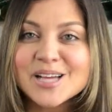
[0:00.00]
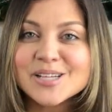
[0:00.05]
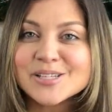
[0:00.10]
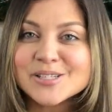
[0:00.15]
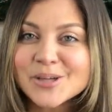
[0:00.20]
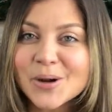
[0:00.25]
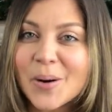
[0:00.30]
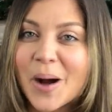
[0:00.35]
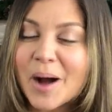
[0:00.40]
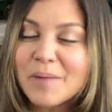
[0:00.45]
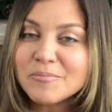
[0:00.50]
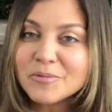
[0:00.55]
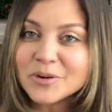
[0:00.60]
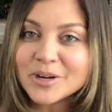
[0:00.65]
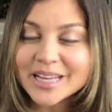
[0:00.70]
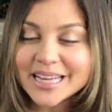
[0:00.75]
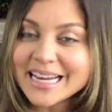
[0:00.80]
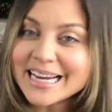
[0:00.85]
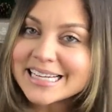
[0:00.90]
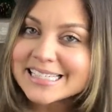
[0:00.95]
So I'm
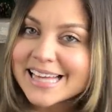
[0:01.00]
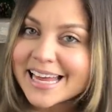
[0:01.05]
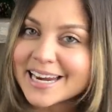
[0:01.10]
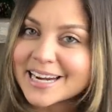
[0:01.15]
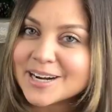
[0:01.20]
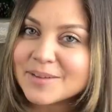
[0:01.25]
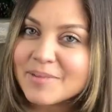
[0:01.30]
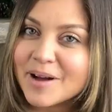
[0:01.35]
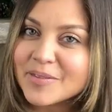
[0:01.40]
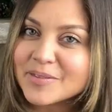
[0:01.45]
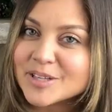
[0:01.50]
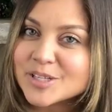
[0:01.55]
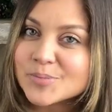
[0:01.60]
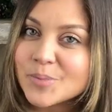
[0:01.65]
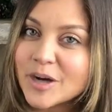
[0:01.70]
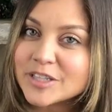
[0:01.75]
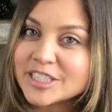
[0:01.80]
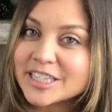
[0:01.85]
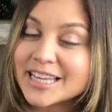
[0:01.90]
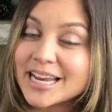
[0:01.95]
really excited about this
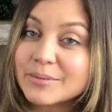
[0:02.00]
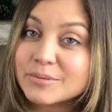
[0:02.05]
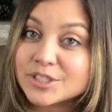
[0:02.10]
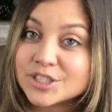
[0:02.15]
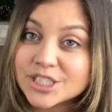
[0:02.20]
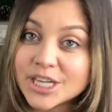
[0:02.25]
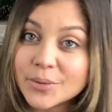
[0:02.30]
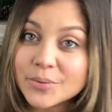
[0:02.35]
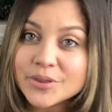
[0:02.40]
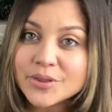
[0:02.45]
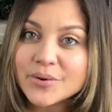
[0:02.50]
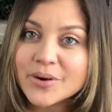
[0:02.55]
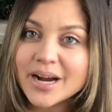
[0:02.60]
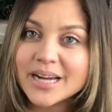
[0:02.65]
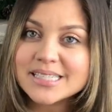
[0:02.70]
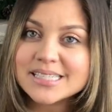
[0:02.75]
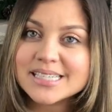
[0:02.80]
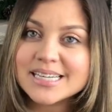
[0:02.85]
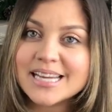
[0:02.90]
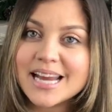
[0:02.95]
project that I'm gonna share with you
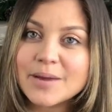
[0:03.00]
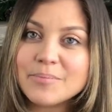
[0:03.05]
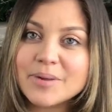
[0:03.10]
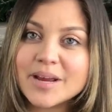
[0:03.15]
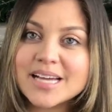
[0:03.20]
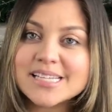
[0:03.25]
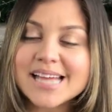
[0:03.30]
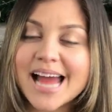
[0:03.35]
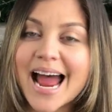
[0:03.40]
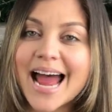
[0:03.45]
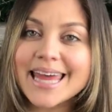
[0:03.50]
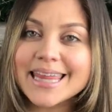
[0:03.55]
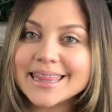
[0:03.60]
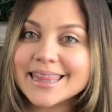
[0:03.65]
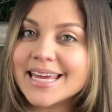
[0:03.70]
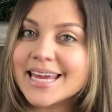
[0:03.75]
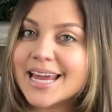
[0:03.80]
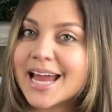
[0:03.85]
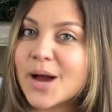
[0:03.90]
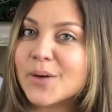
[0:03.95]
guys today because I
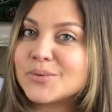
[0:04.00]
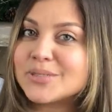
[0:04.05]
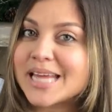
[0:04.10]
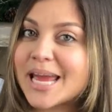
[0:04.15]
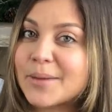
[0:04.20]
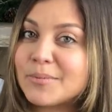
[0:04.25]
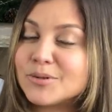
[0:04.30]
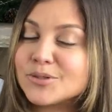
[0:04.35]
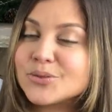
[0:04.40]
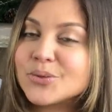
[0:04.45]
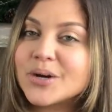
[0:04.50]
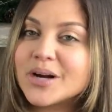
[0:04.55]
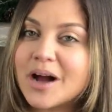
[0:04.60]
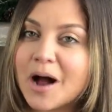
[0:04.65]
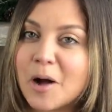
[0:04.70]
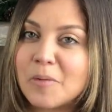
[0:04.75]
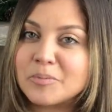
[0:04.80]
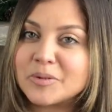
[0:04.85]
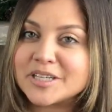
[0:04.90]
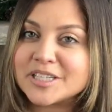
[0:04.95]
think I was able to
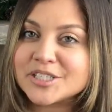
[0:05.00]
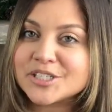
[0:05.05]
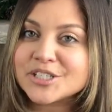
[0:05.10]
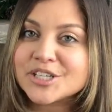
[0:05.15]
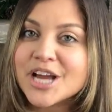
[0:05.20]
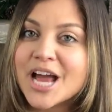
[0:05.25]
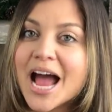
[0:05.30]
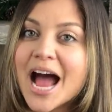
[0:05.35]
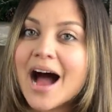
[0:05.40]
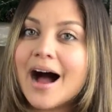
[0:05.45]
accomplish